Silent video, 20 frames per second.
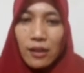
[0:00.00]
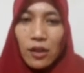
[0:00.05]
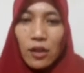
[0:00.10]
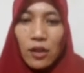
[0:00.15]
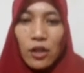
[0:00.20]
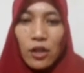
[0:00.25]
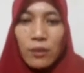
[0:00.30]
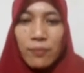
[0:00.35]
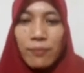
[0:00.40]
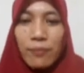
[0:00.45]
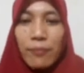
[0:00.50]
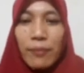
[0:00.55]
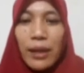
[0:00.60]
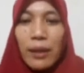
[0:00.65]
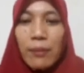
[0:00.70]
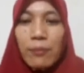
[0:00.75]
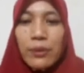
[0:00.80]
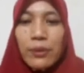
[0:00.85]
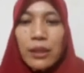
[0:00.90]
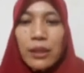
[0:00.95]
or
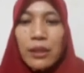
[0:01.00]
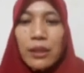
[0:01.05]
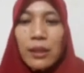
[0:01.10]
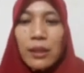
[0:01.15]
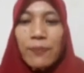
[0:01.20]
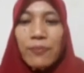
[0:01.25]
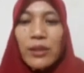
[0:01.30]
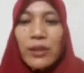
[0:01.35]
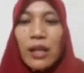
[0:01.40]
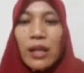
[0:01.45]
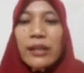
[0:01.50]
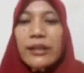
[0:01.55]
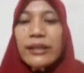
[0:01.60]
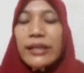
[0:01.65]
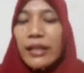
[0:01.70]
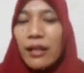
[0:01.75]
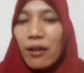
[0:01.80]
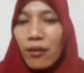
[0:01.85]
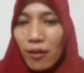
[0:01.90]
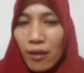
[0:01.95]
maybe
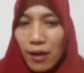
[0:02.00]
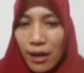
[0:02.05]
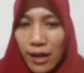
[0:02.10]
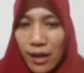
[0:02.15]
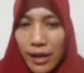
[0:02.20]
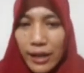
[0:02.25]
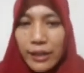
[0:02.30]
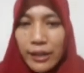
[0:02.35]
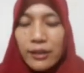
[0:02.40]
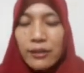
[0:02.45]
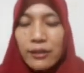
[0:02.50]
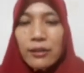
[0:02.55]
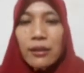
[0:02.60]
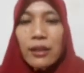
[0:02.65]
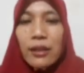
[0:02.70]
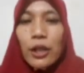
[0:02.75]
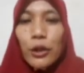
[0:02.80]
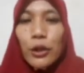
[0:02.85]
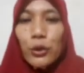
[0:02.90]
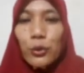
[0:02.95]
decline
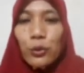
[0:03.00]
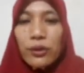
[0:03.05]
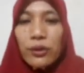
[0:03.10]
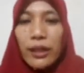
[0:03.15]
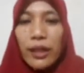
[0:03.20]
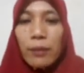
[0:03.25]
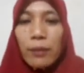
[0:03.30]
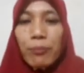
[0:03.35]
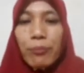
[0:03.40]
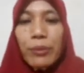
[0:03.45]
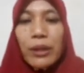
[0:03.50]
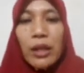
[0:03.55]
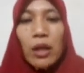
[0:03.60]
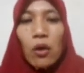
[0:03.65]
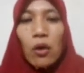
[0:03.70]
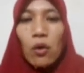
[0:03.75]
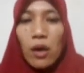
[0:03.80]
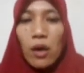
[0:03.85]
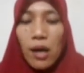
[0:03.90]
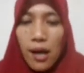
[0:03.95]
to take
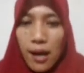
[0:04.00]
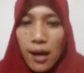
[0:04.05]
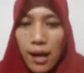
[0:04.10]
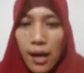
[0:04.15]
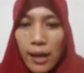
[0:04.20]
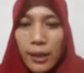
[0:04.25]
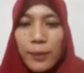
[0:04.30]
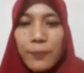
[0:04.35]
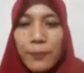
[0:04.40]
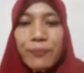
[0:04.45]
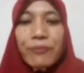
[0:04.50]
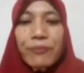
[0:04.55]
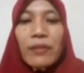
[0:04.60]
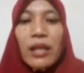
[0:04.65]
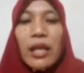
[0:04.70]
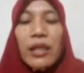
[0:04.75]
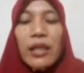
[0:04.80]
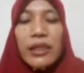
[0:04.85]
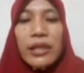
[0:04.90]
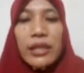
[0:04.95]
POI,
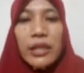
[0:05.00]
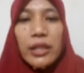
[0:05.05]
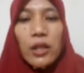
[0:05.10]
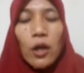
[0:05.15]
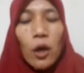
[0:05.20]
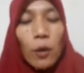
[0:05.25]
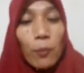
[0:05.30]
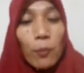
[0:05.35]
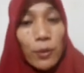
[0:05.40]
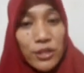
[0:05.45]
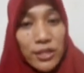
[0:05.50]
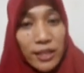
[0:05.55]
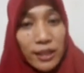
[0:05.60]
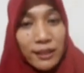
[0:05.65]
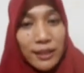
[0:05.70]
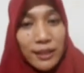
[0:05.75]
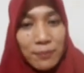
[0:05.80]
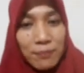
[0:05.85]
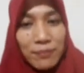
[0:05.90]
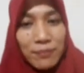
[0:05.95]
the
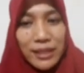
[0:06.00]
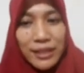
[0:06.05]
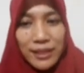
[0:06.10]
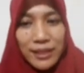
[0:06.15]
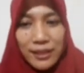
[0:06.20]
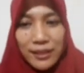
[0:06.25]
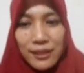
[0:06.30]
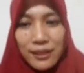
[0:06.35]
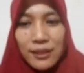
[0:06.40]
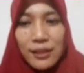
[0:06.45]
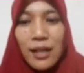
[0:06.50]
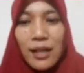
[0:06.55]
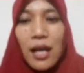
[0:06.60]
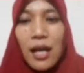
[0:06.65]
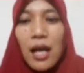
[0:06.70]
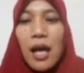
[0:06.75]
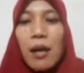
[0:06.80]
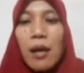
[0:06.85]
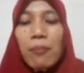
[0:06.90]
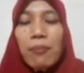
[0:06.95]
opposing team here
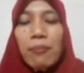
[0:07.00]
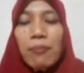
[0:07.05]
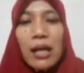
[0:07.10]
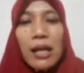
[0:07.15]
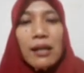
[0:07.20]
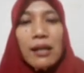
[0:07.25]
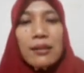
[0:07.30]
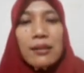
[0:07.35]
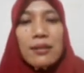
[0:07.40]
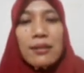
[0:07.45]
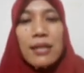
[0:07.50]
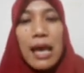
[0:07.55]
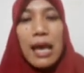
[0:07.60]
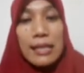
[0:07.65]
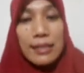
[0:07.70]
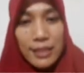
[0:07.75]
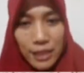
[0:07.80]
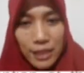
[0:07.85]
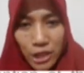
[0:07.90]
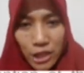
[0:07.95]
must
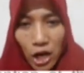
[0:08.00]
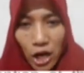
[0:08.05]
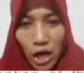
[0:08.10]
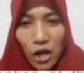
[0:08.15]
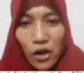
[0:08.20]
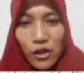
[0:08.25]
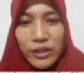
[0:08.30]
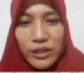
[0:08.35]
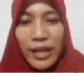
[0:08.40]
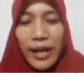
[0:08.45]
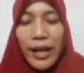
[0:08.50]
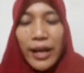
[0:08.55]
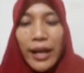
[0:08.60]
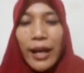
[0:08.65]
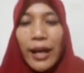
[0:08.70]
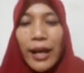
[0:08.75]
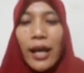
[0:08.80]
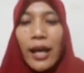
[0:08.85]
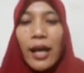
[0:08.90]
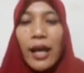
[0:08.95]
sit down
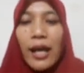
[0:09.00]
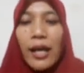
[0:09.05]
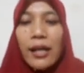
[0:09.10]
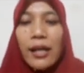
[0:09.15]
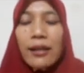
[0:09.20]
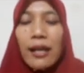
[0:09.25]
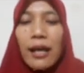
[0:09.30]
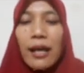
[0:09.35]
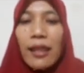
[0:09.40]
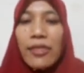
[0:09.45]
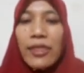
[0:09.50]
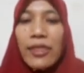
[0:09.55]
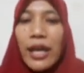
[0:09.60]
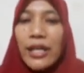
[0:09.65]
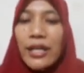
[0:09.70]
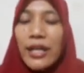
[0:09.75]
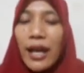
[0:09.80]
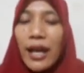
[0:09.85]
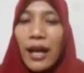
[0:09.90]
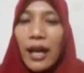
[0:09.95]
and
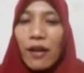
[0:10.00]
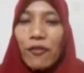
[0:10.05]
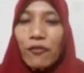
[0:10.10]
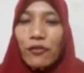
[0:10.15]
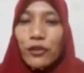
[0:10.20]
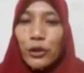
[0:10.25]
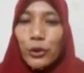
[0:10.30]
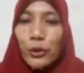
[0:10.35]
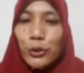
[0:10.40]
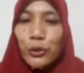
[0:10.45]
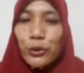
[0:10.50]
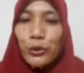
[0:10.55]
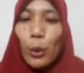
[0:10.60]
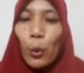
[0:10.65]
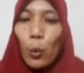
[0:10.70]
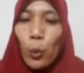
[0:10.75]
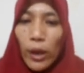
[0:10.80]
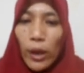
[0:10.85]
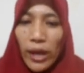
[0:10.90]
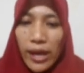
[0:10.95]
they have to
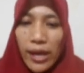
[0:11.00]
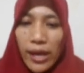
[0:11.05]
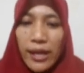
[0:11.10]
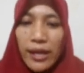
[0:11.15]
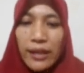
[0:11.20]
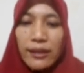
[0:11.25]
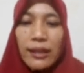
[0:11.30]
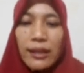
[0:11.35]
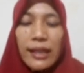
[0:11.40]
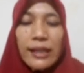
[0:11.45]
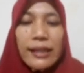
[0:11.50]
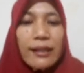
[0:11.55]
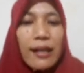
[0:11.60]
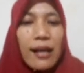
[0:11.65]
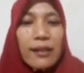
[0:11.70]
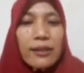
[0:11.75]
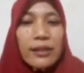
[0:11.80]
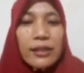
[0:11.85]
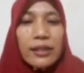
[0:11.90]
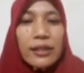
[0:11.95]
wait
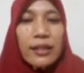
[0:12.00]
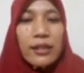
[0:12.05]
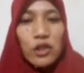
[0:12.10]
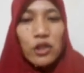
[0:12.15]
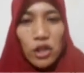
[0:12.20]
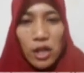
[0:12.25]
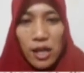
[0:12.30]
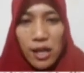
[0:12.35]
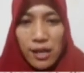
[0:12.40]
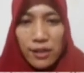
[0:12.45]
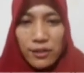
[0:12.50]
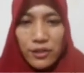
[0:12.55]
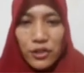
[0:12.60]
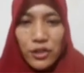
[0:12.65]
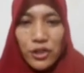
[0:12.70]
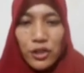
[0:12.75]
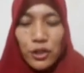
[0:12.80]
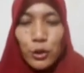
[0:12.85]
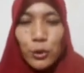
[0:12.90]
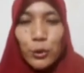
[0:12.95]
another
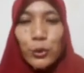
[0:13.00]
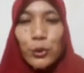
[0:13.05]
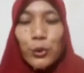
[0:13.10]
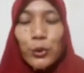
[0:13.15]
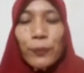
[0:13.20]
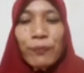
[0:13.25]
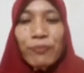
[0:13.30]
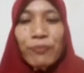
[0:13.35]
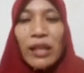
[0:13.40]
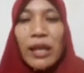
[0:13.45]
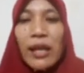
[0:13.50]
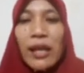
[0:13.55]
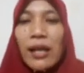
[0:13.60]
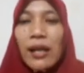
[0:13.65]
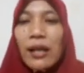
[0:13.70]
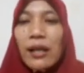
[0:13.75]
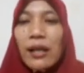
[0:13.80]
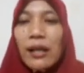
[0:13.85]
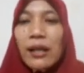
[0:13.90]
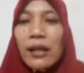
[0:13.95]
chance to
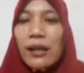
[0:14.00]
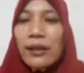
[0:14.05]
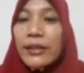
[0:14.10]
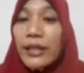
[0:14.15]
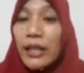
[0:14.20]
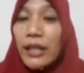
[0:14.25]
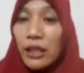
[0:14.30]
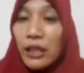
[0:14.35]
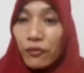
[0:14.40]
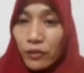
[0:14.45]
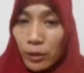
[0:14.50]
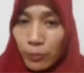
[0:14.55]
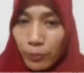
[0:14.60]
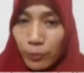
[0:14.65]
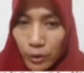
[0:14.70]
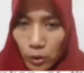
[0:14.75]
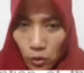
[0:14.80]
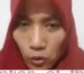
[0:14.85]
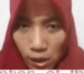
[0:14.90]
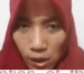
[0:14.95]
deliver
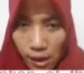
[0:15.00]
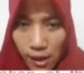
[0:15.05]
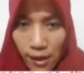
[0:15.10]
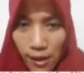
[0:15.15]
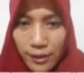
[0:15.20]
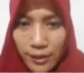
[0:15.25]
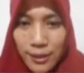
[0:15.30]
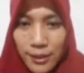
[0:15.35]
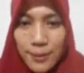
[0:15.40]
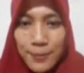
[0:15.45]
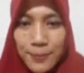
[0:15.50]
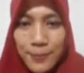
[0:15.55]
POI.